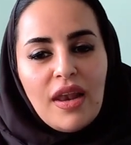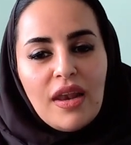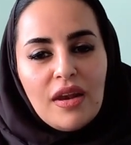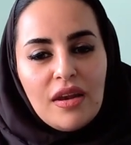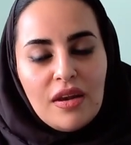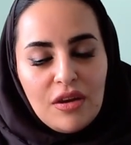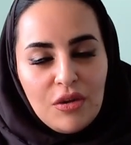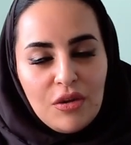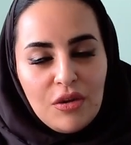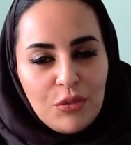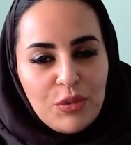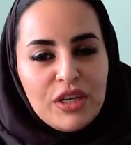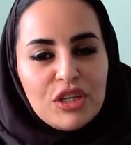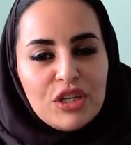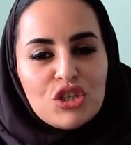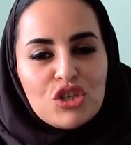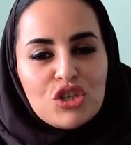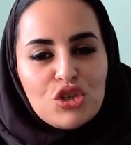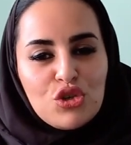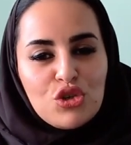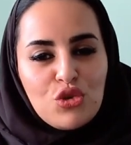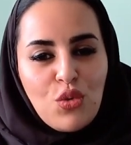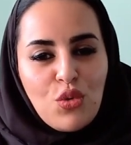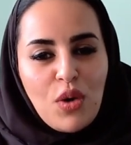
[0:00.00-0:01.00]
reach to
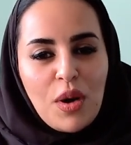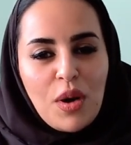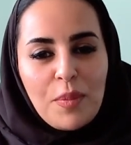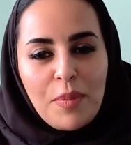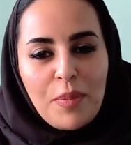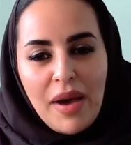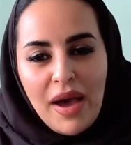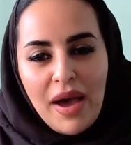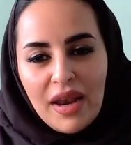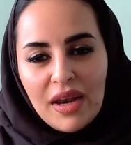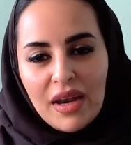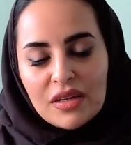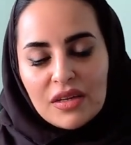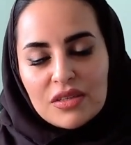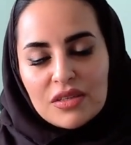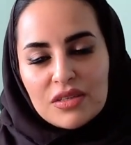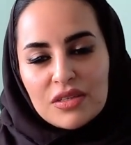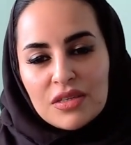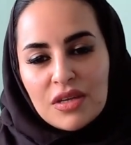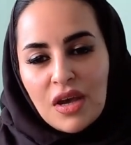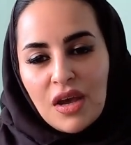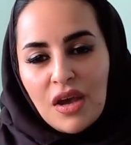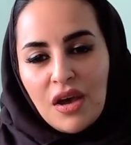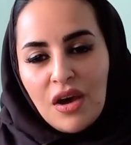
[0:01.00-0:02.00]
a balance
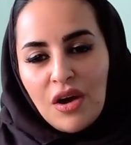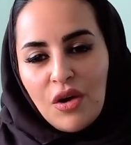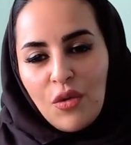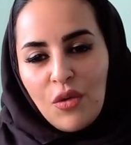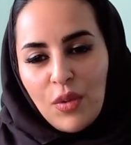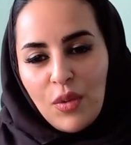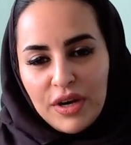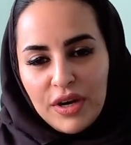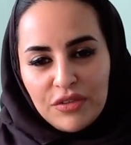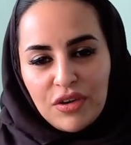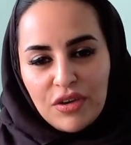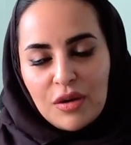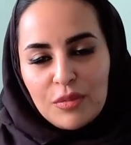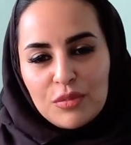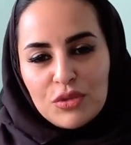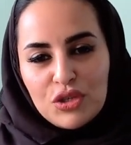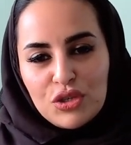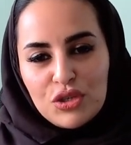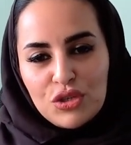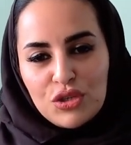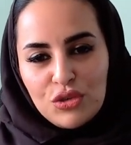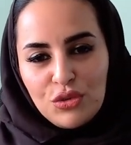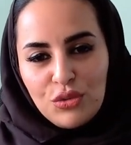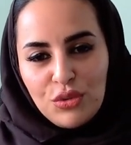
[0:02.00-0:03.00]
when it comes to
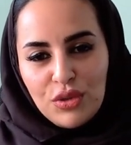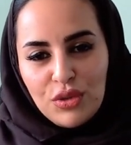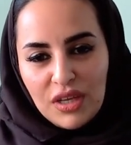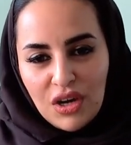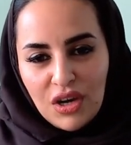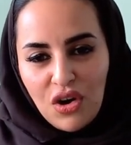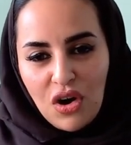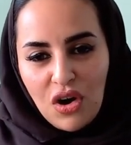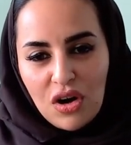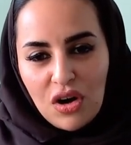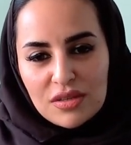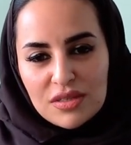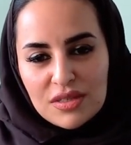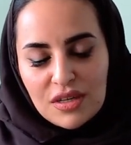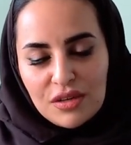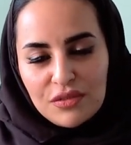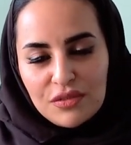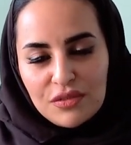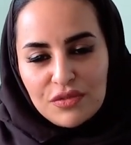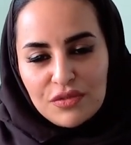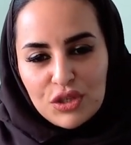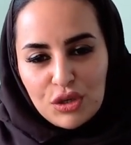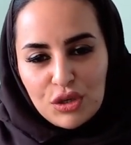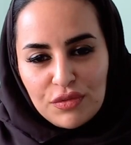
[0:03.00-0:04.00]
the cost of
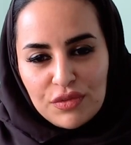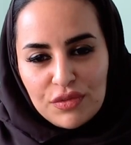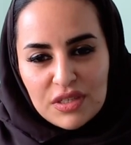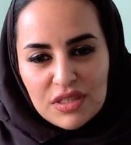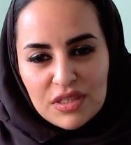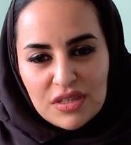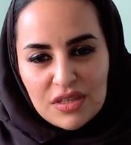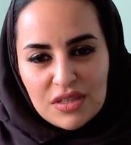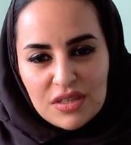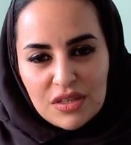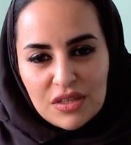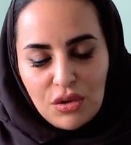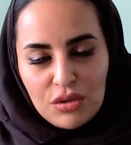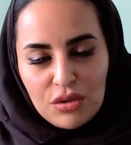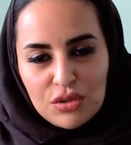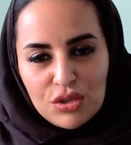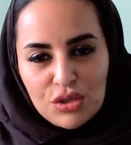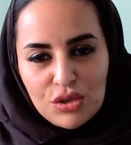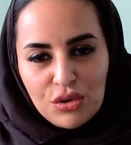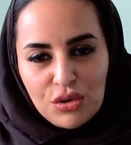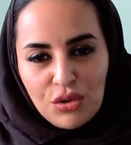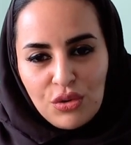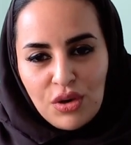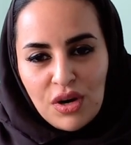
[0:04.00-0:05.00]
services and
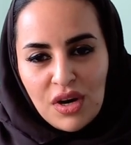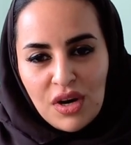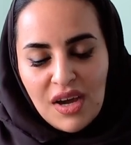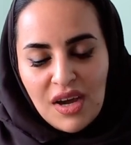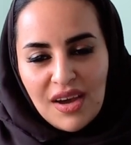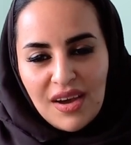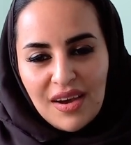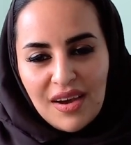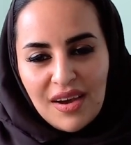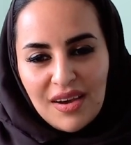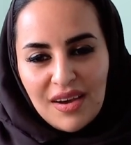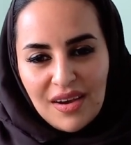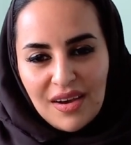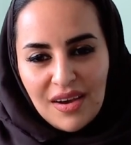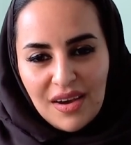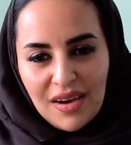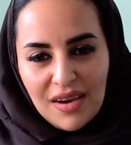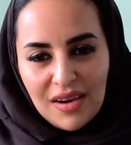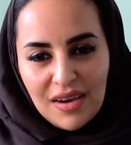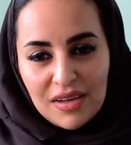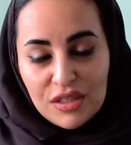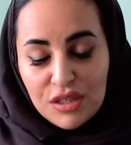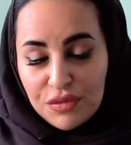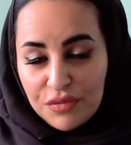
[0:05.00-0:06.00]
also
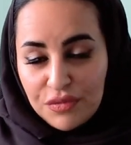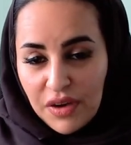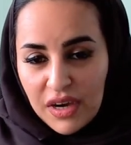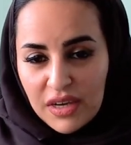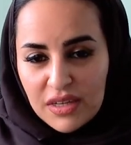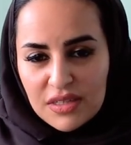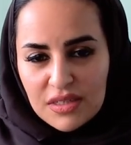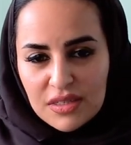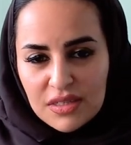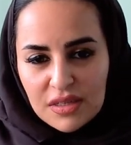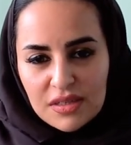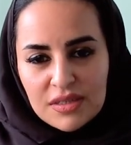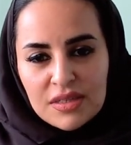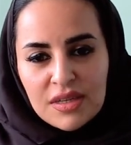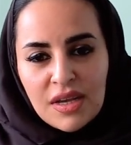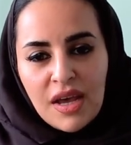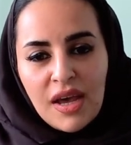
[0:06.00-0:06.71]
devices.